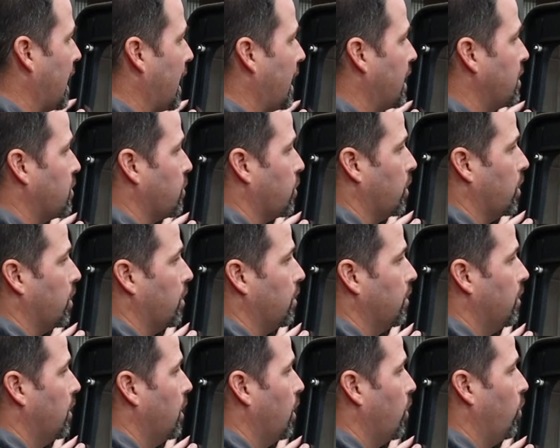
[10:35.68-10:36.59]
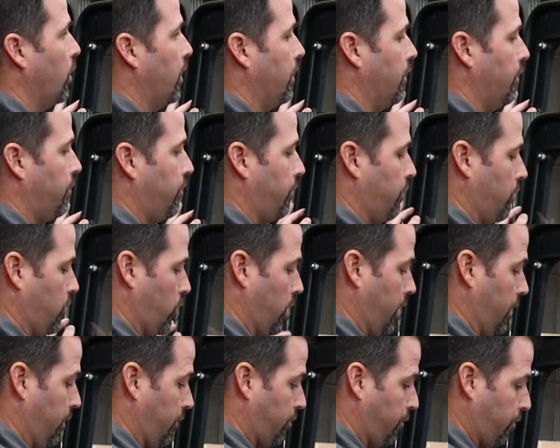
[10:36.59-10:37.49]
guys,
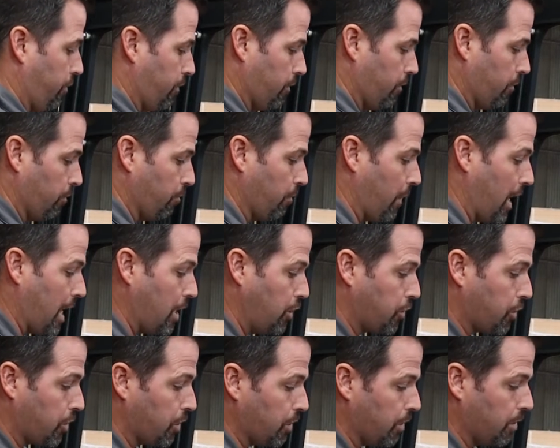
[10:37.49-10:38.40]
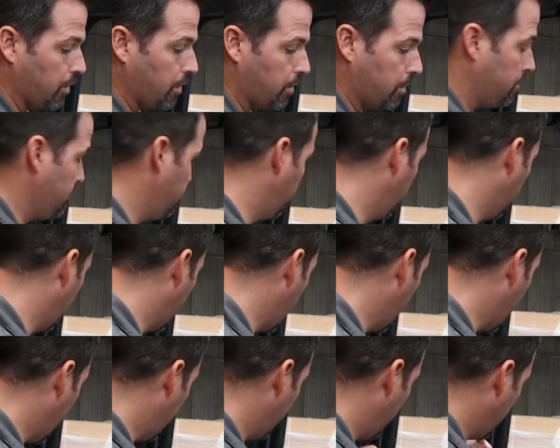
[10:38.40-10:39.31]
we've made sure
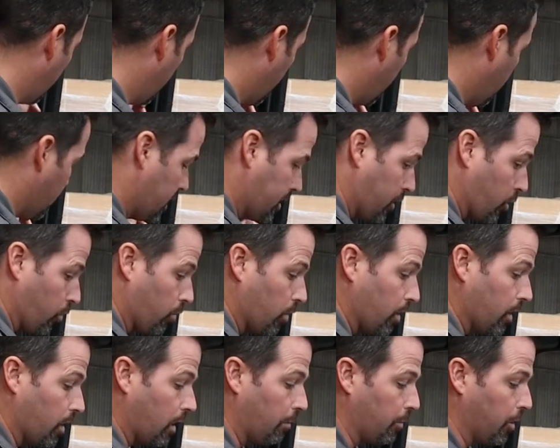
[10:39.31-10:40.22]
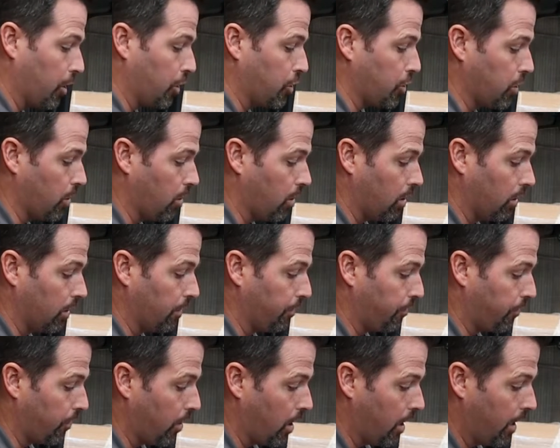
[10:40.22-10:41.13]
that here at the rear, I'm going to show it on the
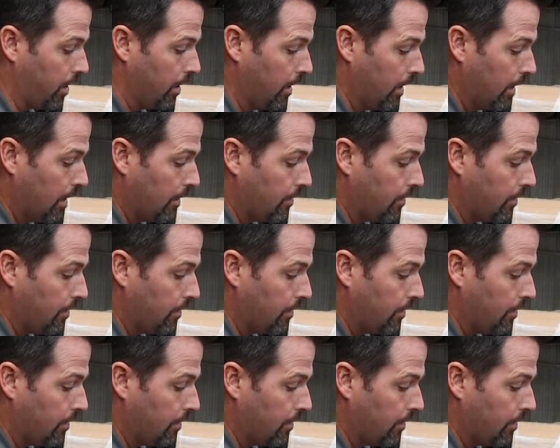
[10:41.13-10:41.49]
front,